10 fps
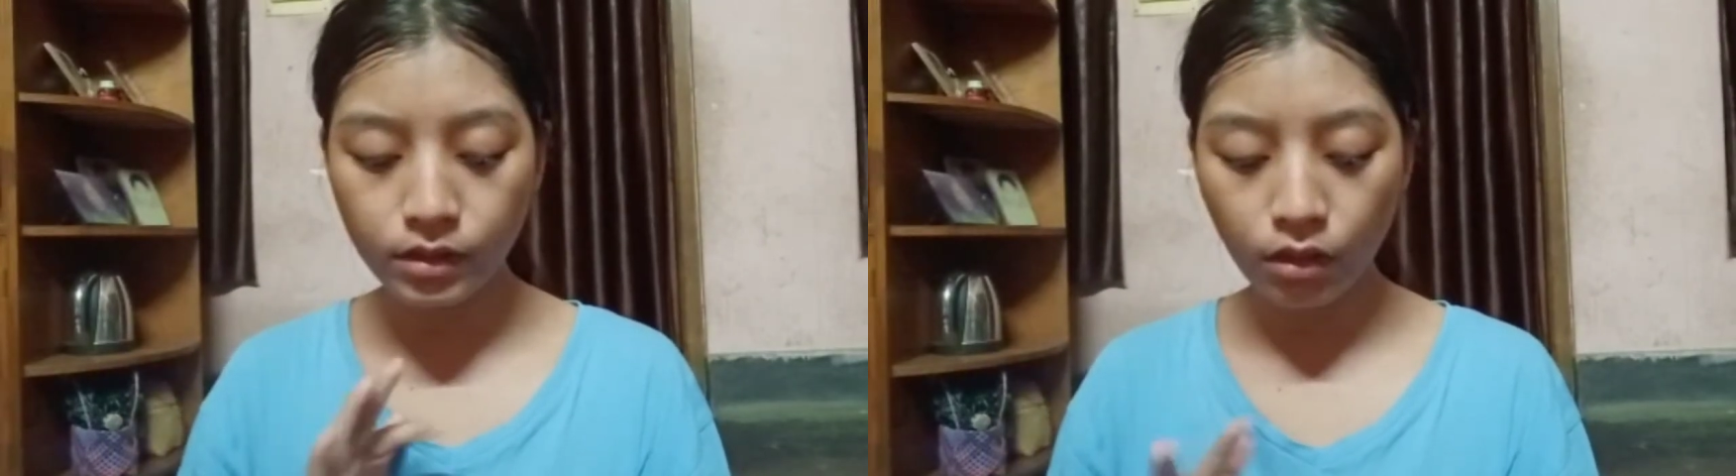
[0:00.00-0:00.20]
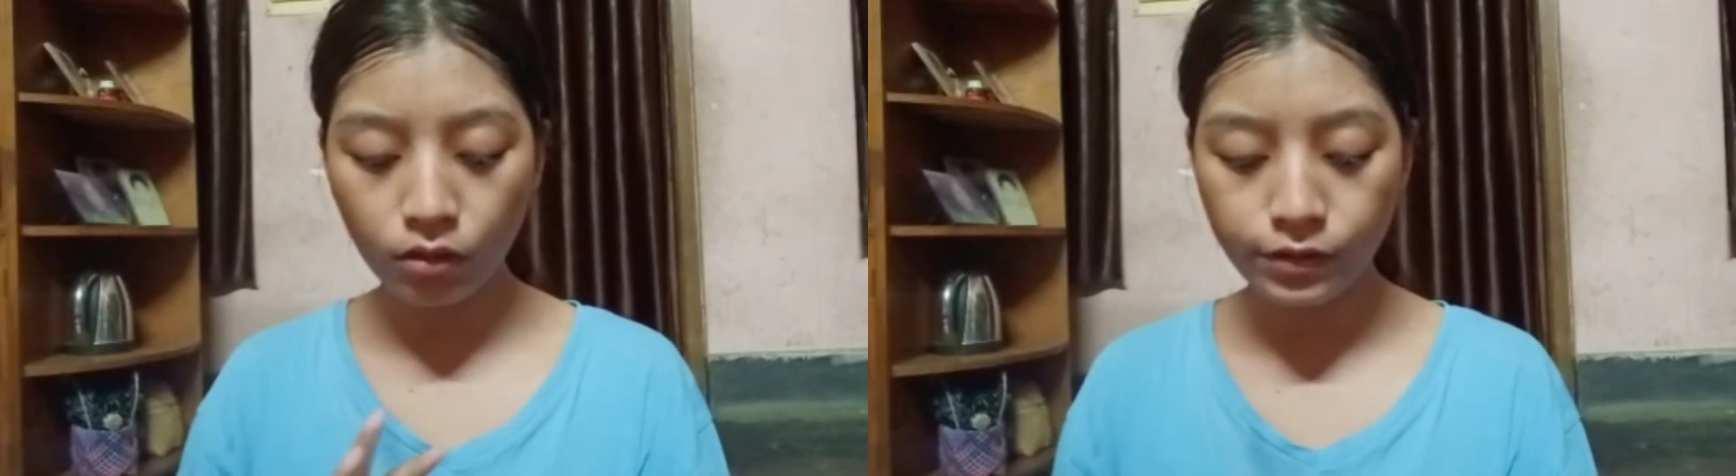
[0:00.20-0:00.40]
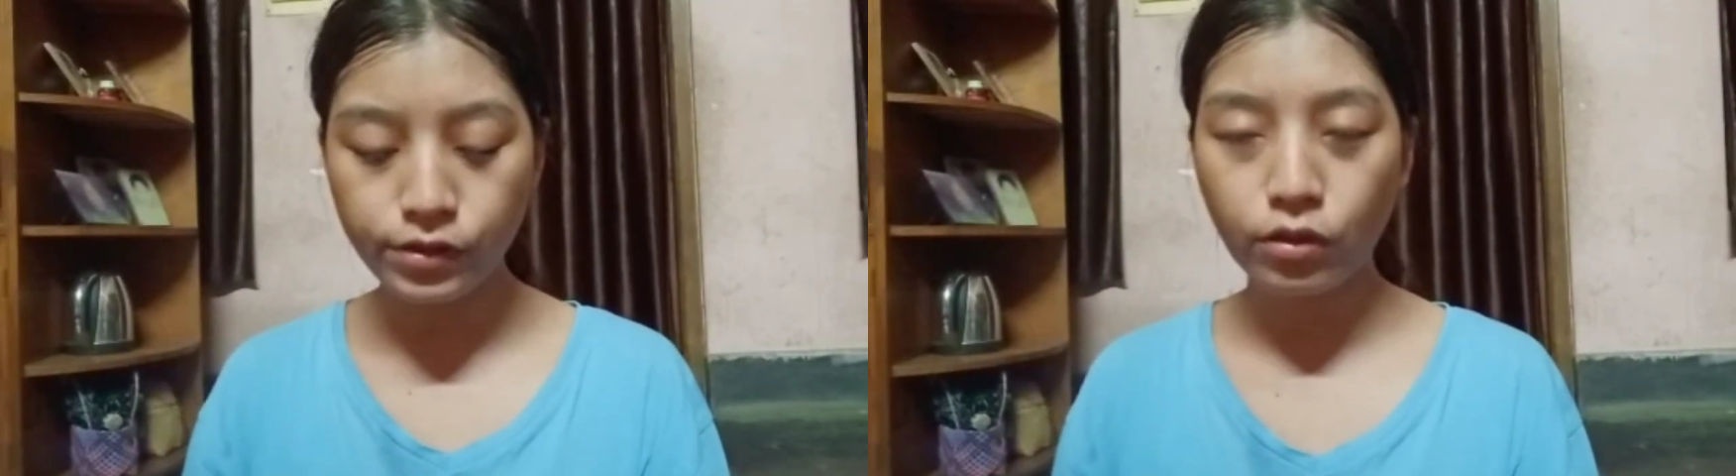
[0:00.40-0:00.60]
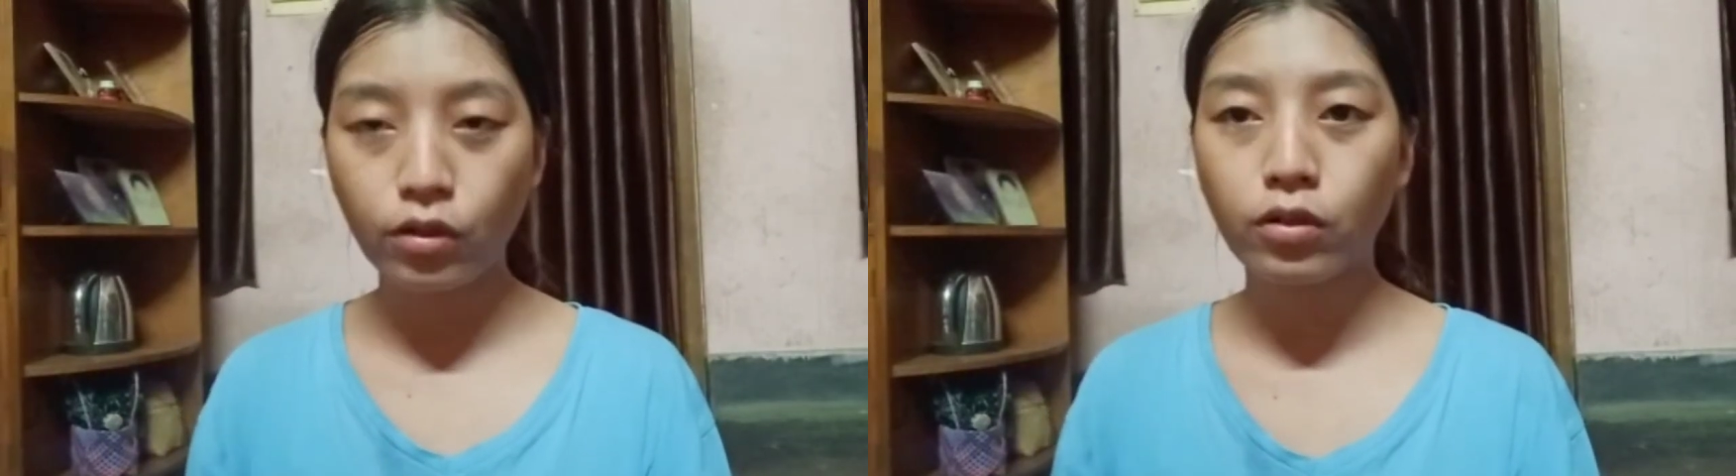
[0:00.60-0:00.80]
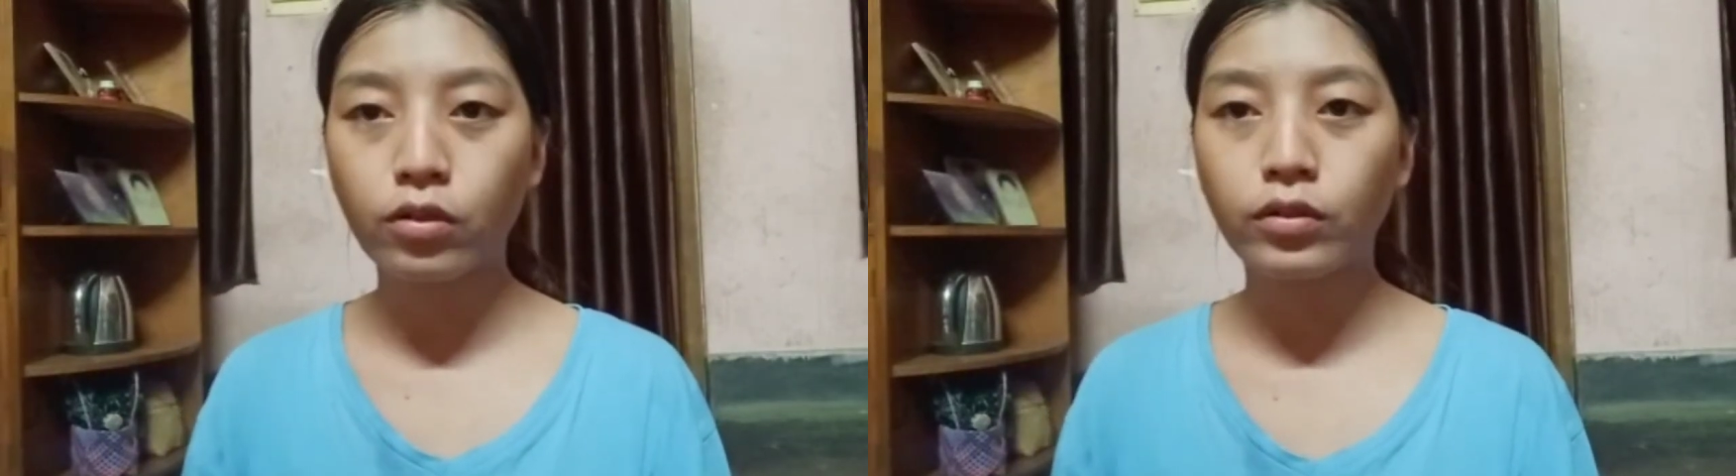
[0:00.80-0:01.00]

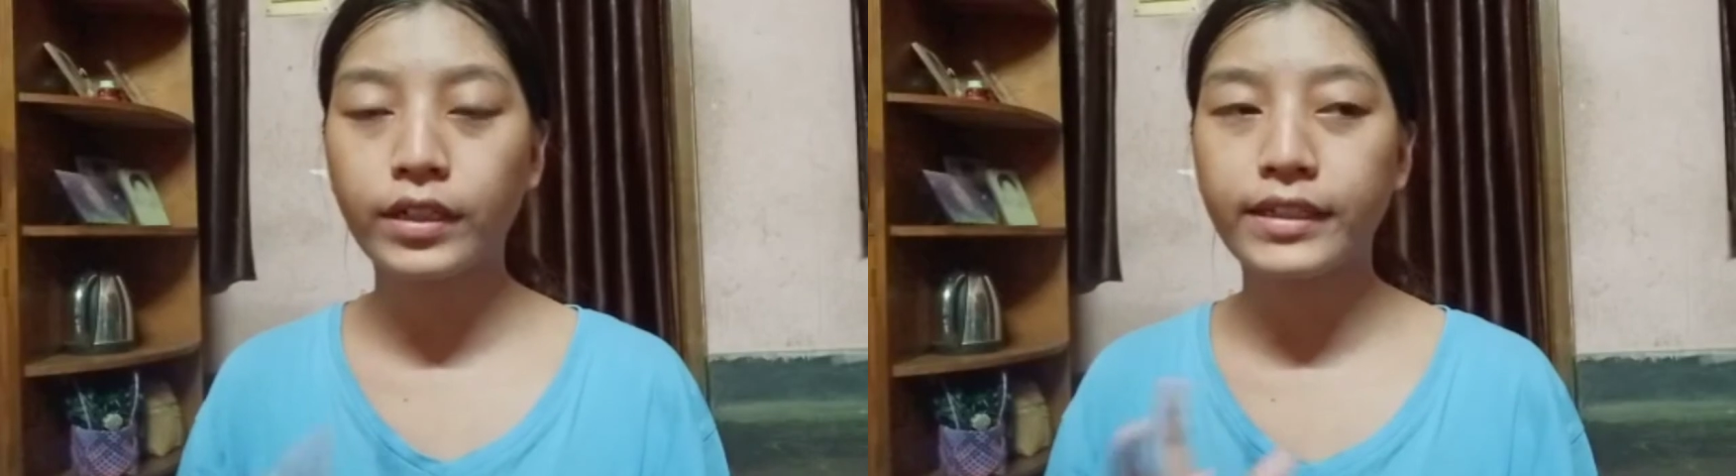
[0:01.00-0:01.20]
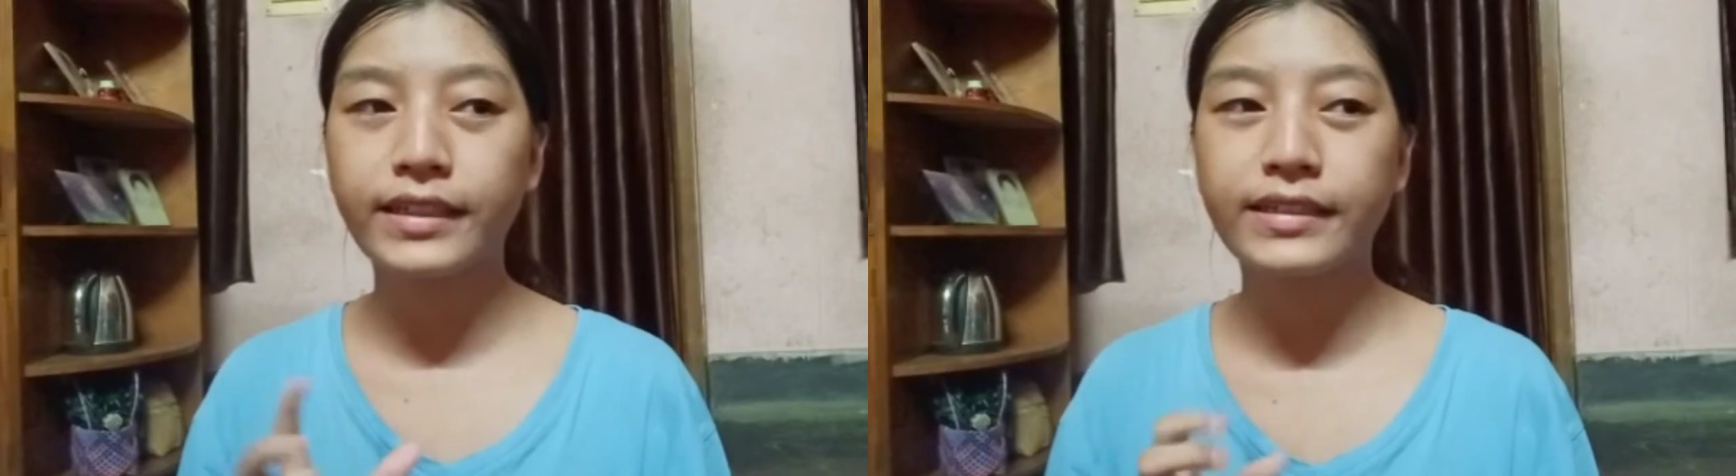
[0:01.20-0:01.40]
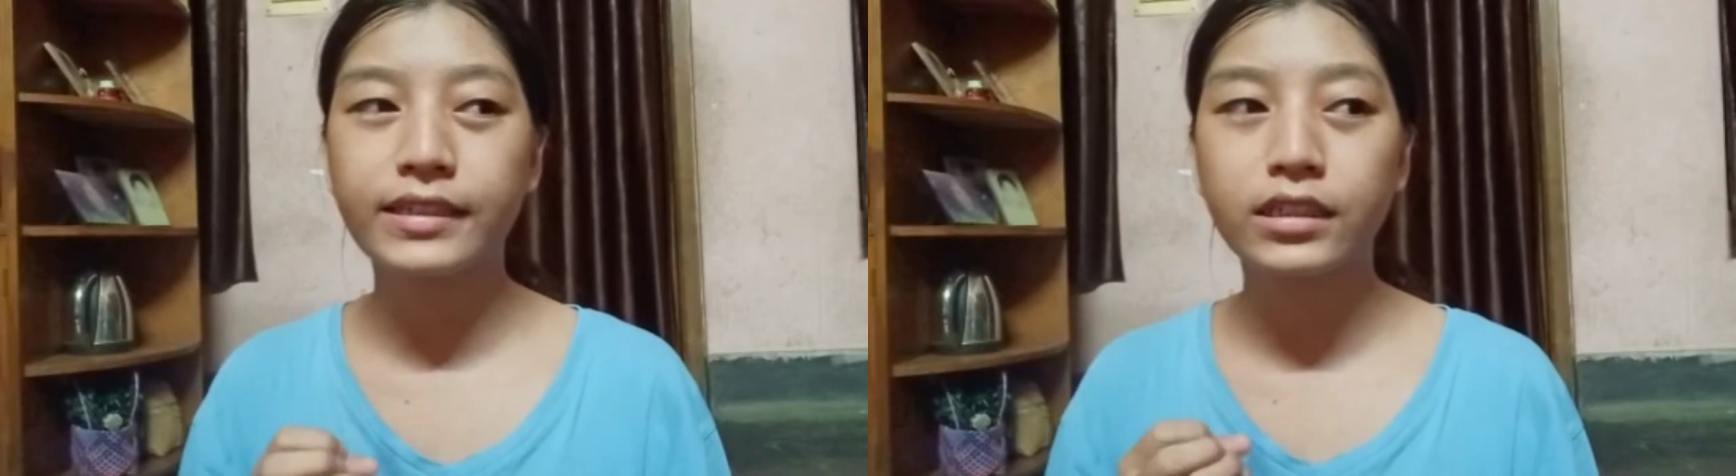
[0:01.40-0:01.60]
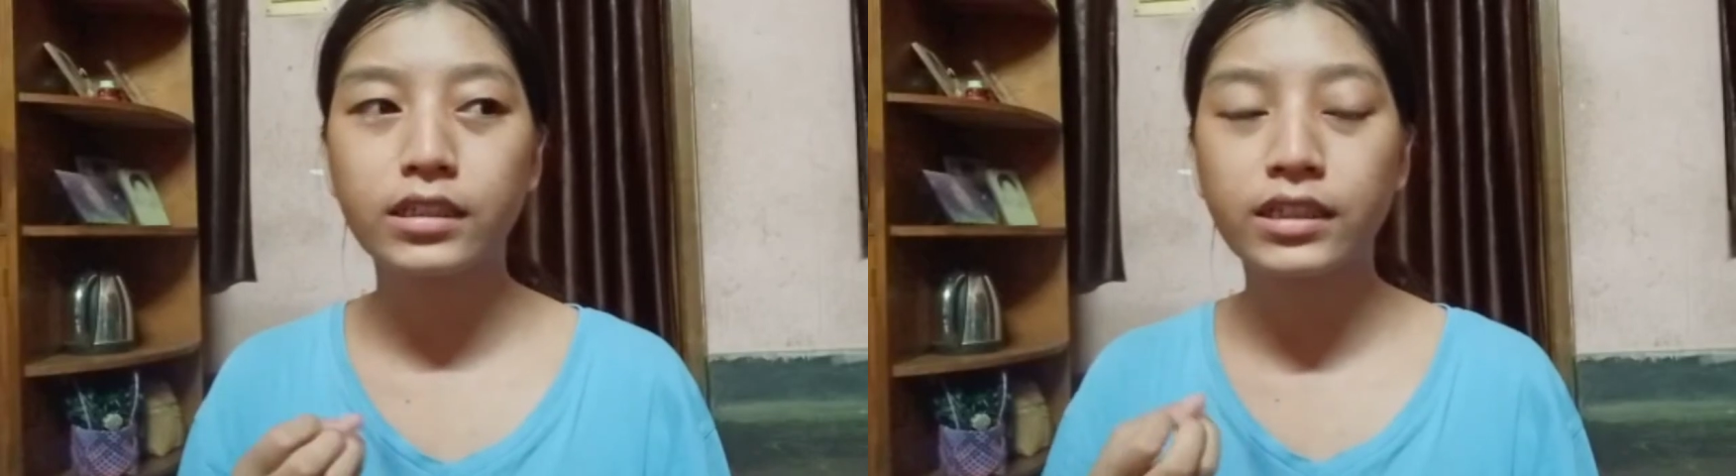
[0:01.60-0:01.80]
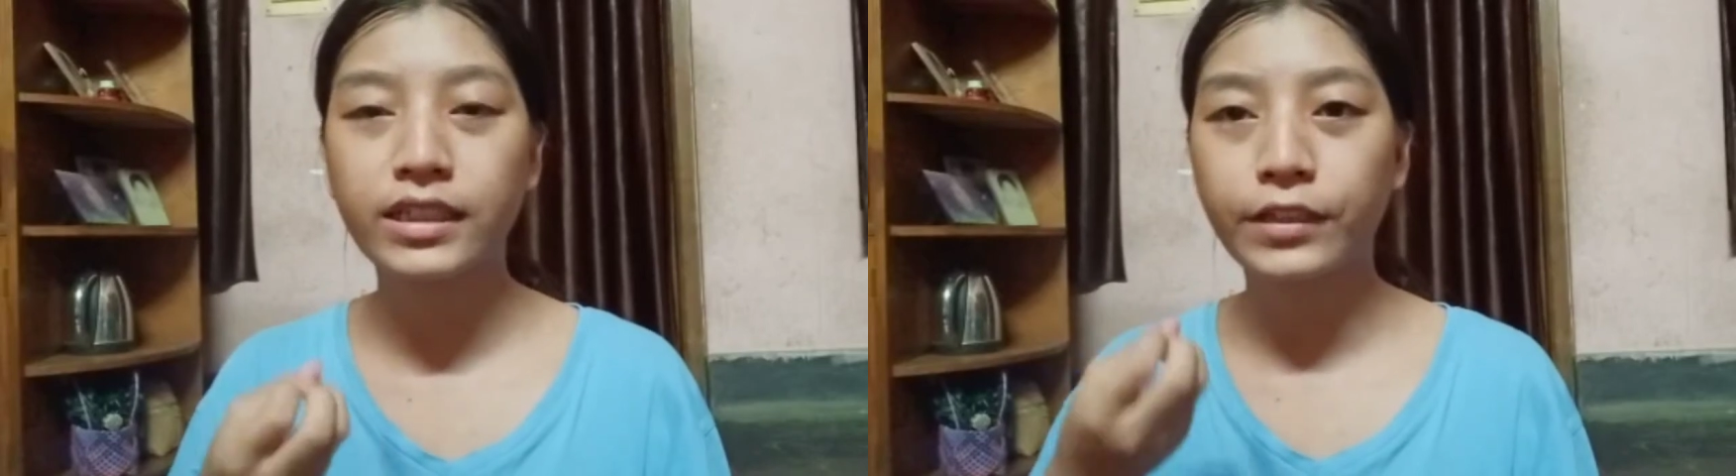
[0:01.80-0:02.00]
also it
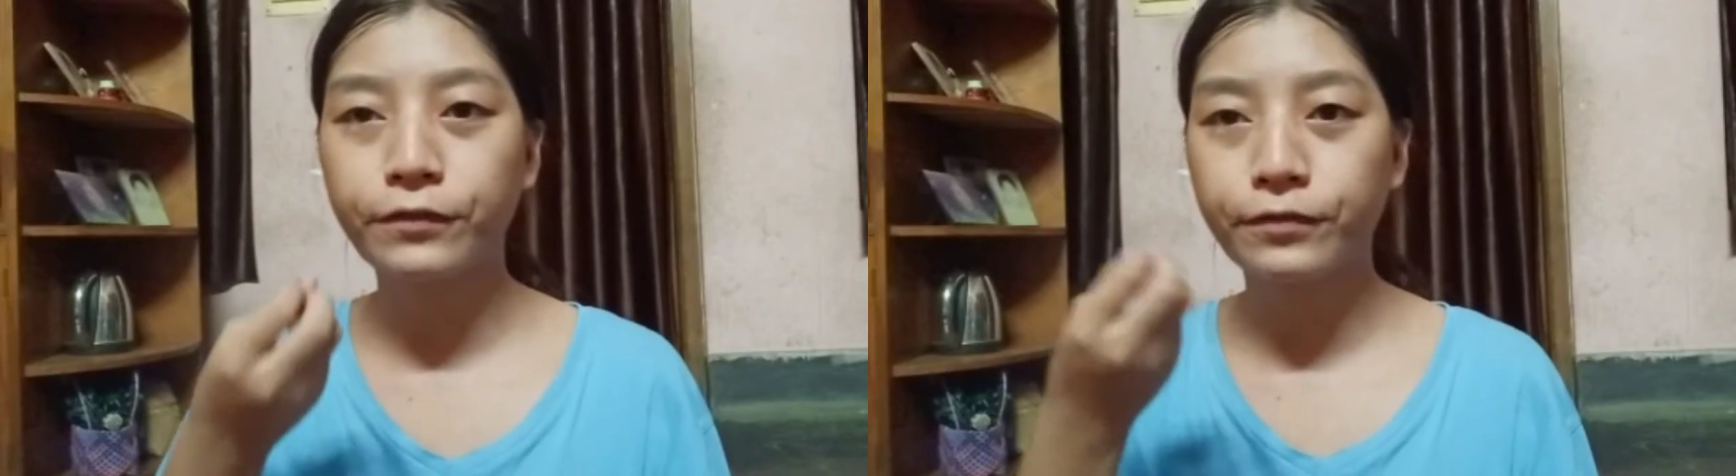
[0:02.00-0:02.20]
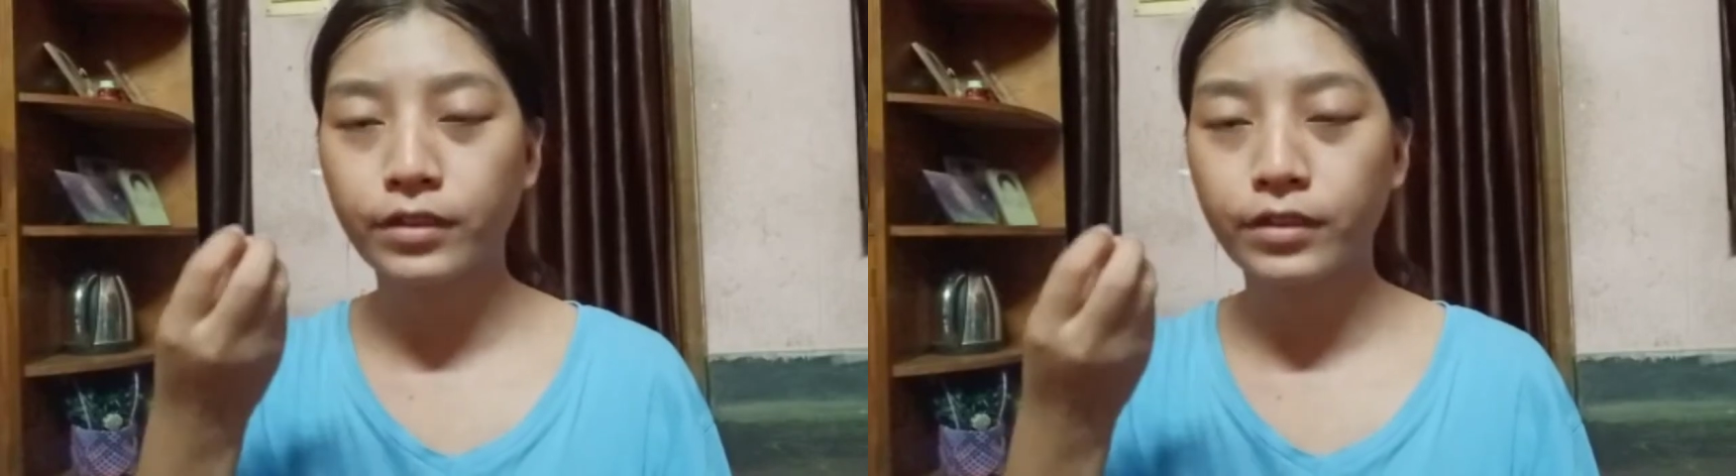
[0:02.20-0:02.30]
doesn't give